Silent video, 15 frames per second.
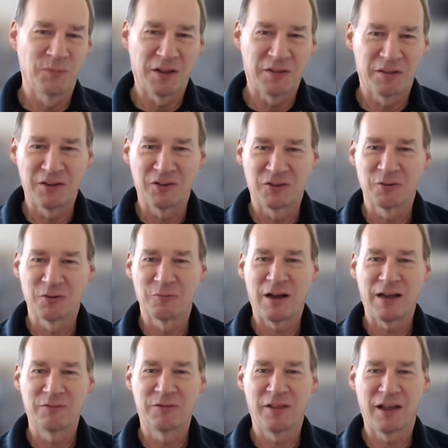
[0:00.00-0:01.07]
nothing
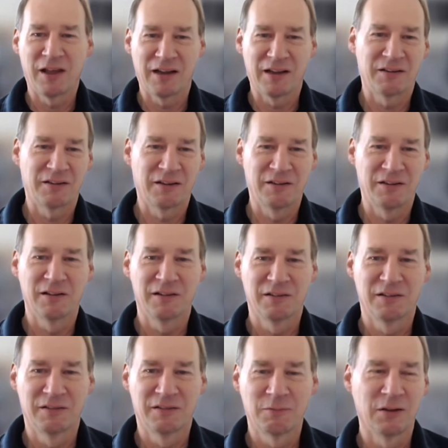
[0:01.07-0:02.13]
survived that.
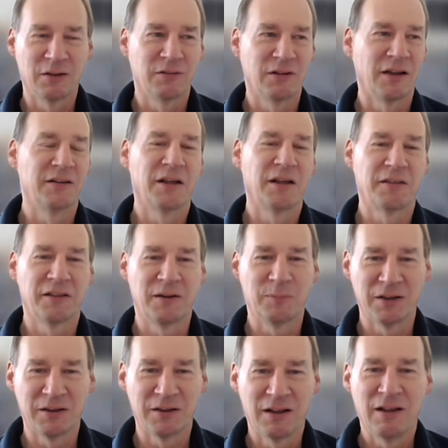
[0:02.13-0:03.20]
And well, not nothing,
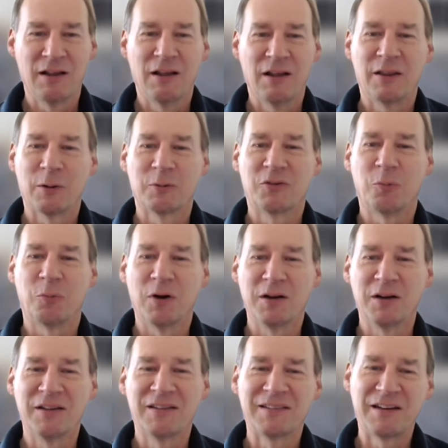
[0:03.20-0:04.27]
but there was
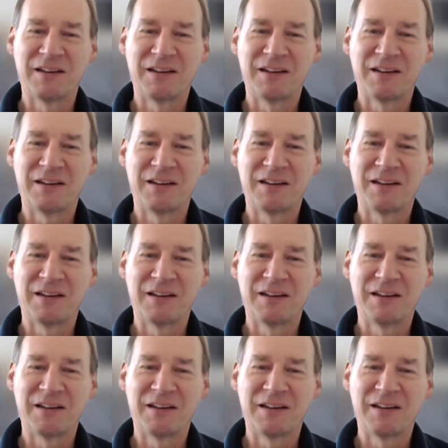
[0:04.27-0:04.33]
one